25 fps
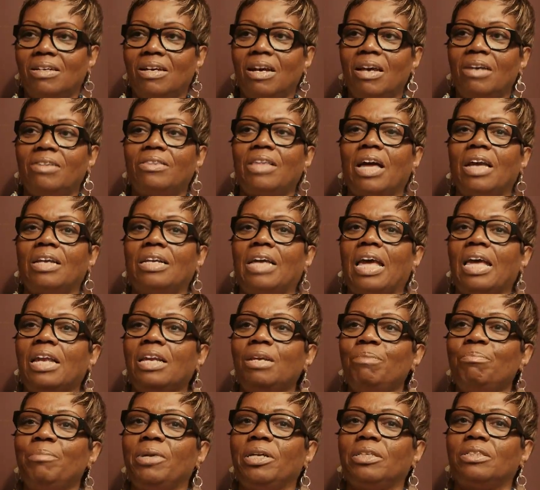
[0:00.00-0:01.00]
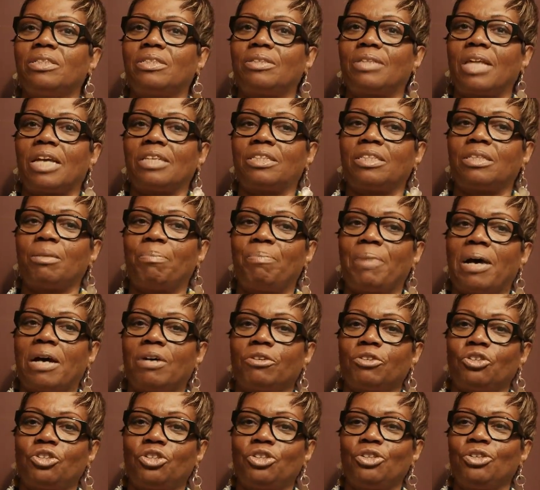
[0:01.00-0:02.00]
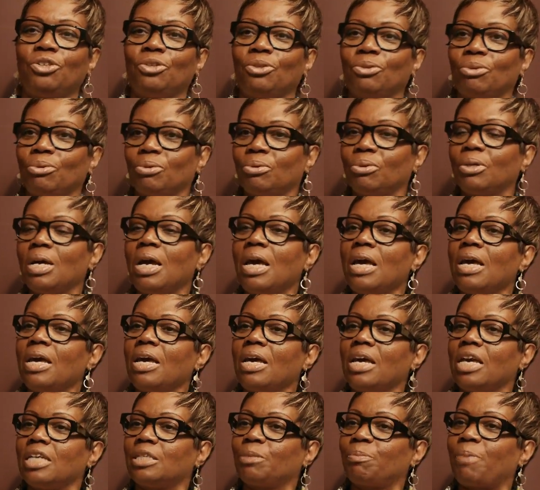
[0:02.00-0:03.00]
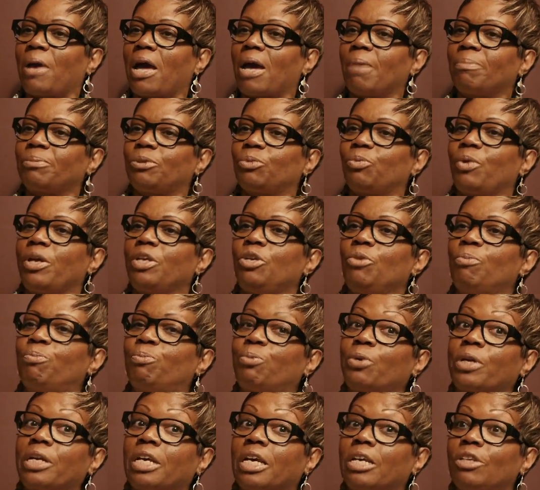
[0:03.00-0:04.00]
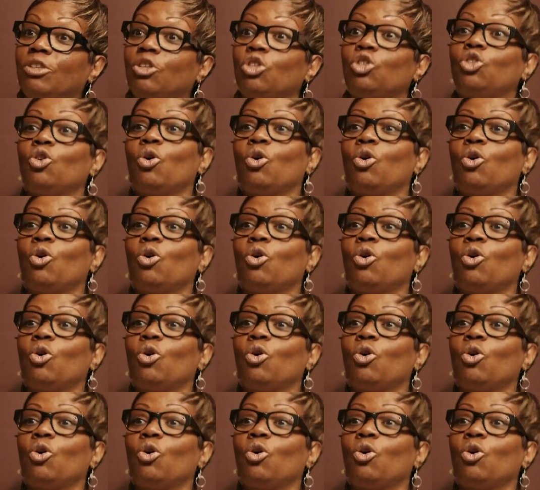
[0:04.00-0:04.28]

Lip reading: That element that's about you is perhaps where you bring in your